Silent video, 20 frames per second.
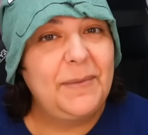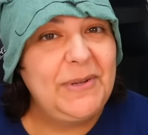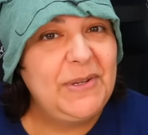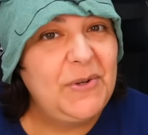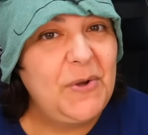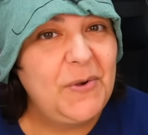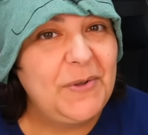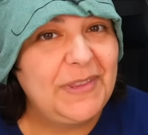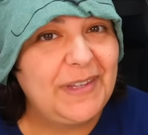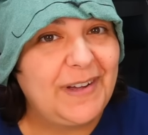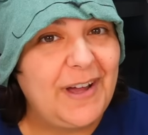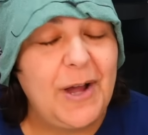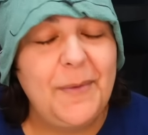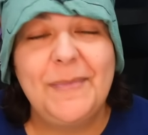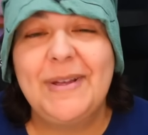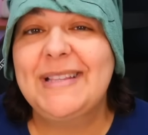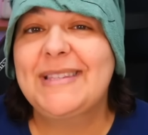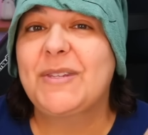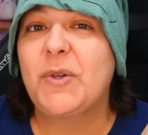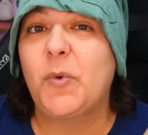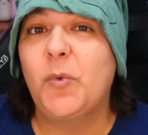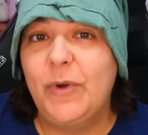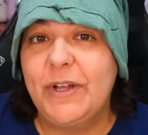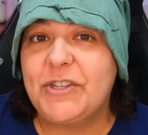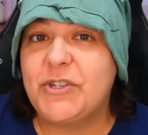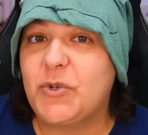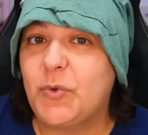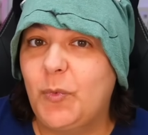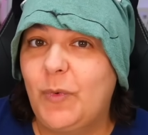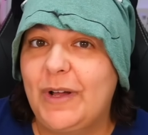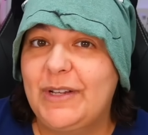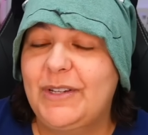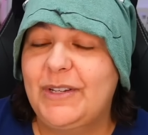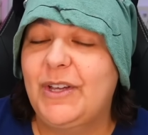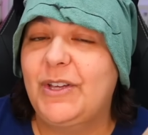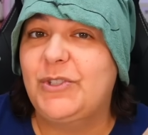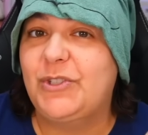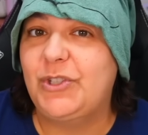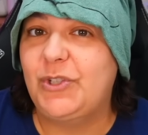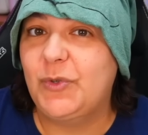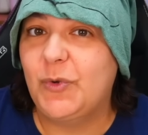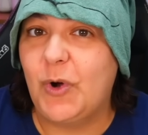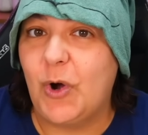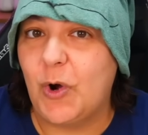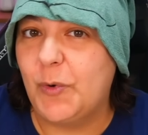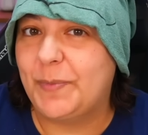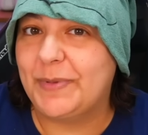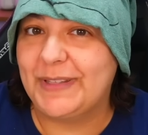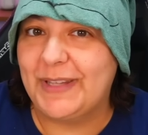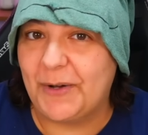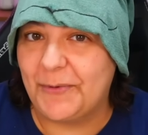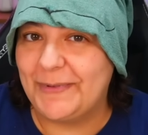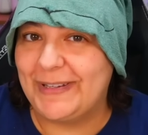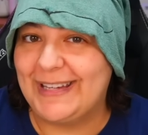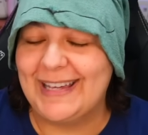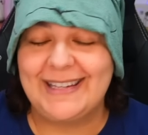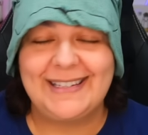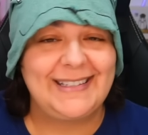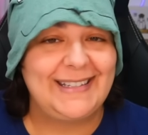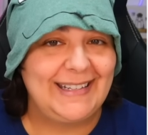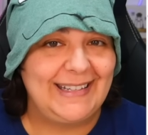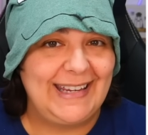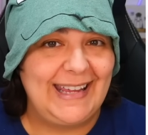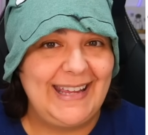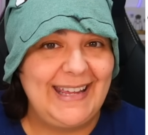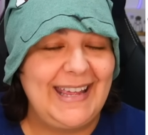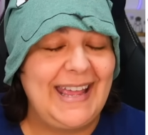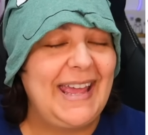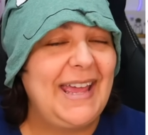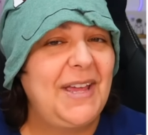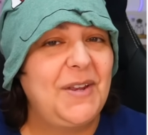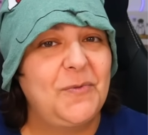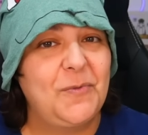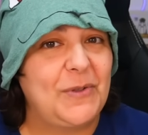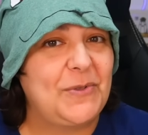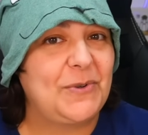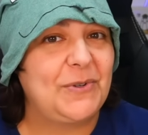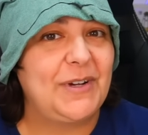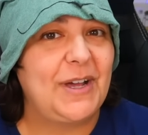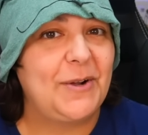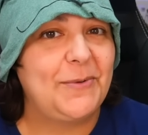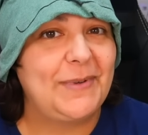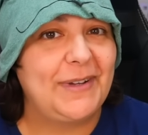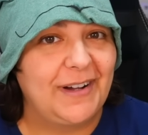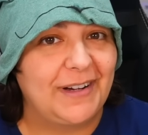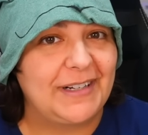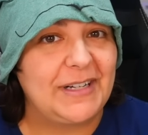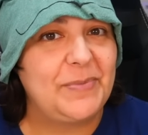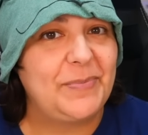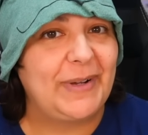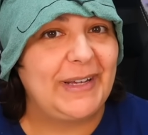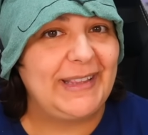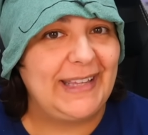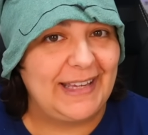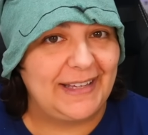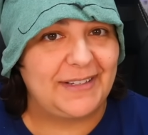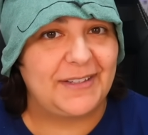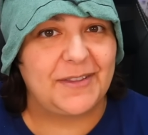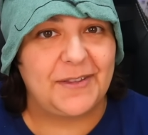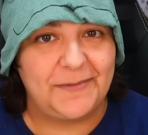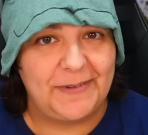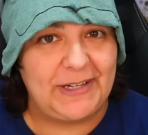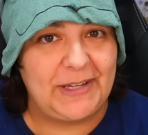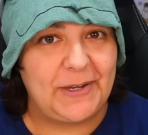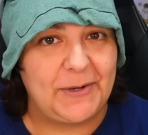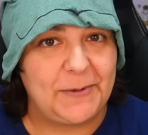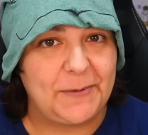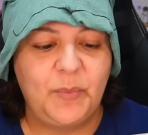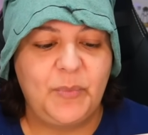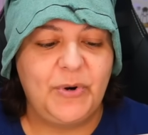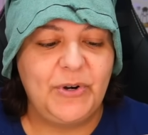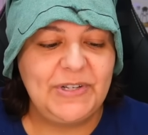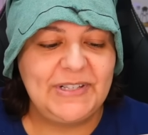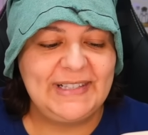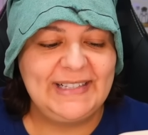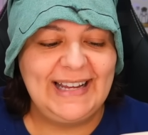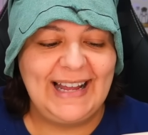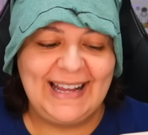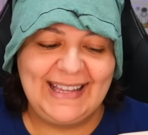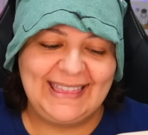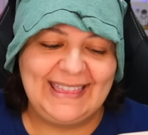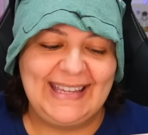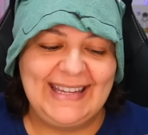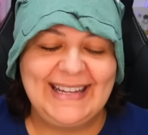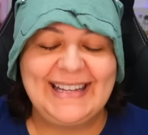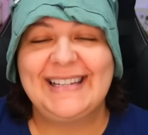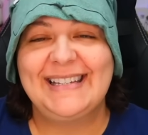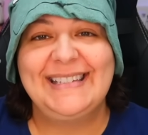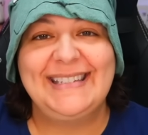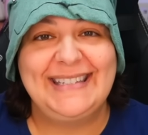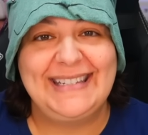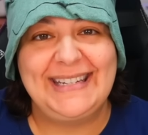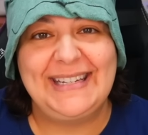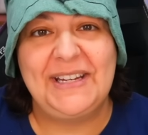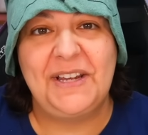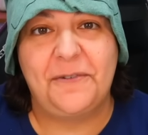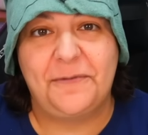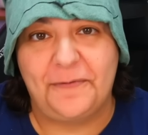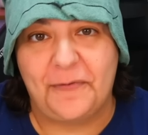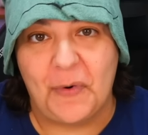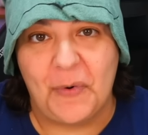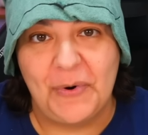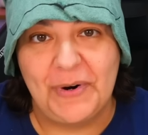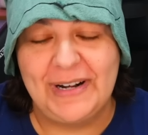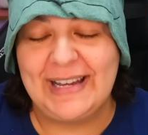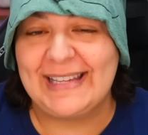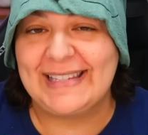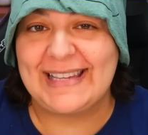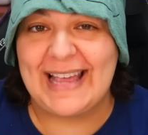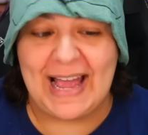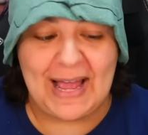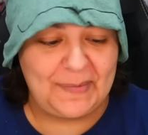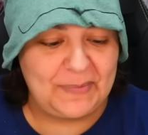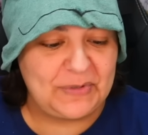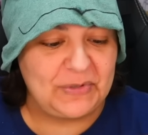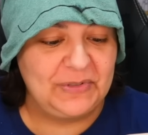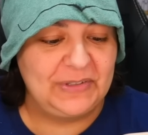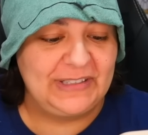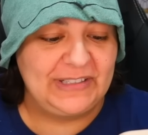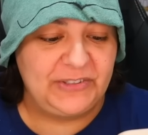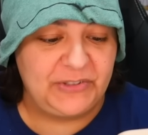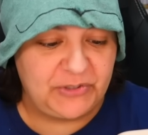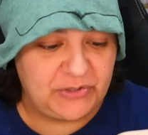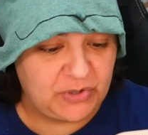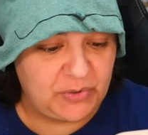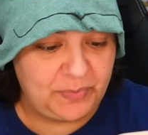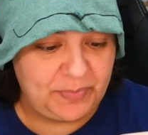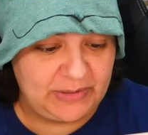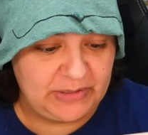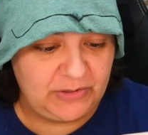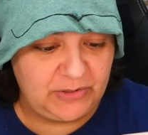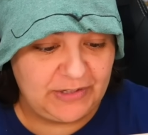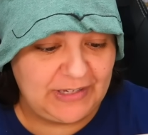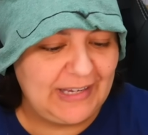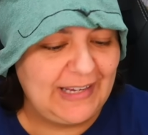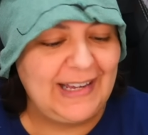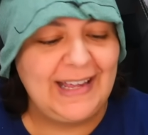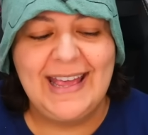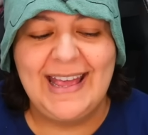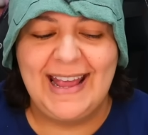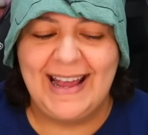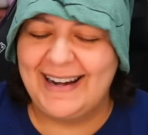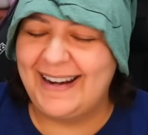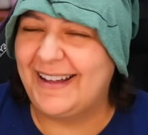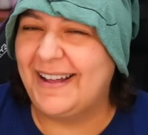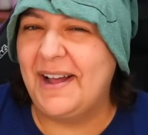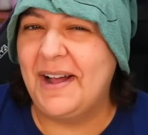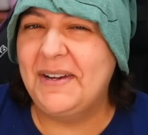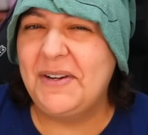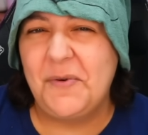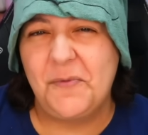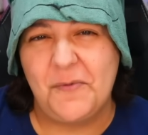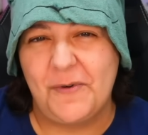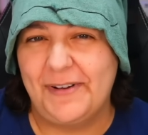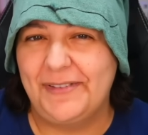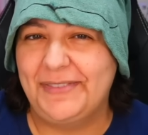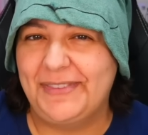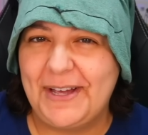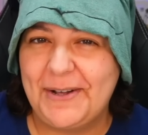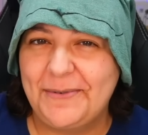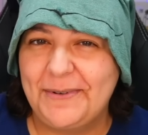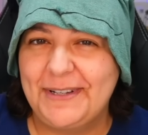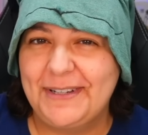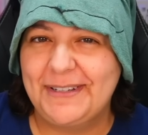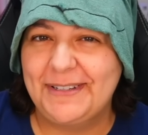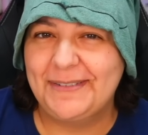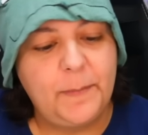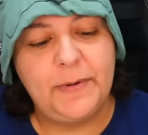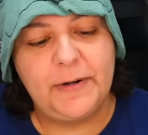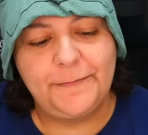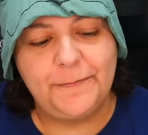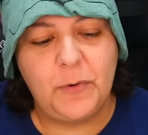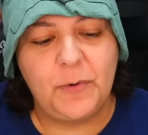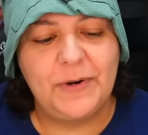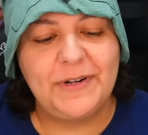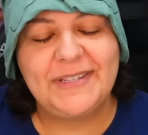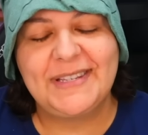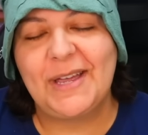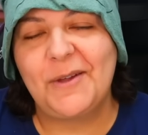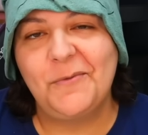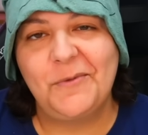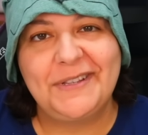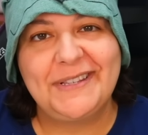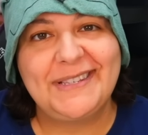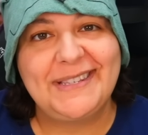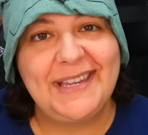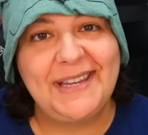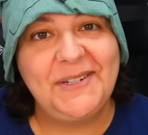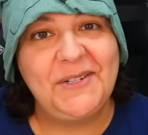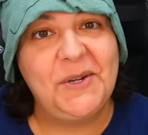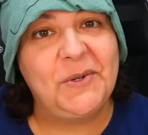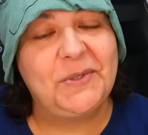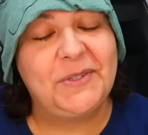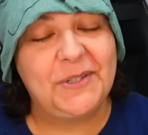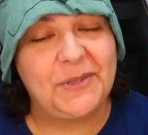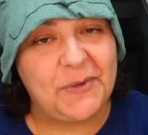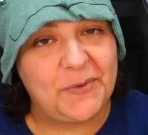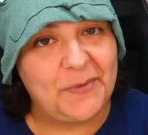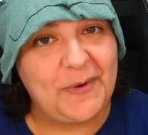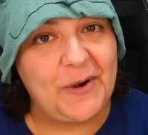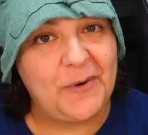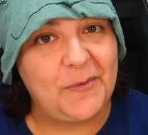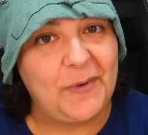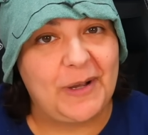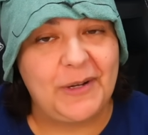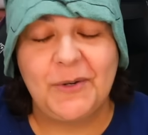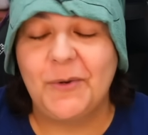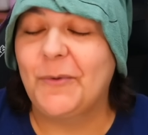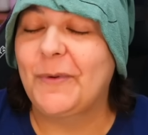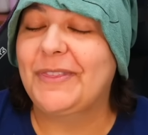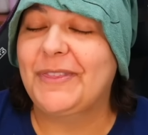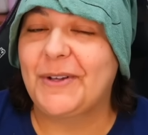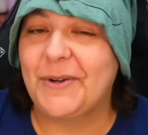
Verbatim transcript: me know in the comments, which one do you hope that we get today, and whether or not we got it by the end of the video. Personally, I think D four is absolutely derpy looking, and I kind of want that one, but of course I wouldn't say no to the rare one with the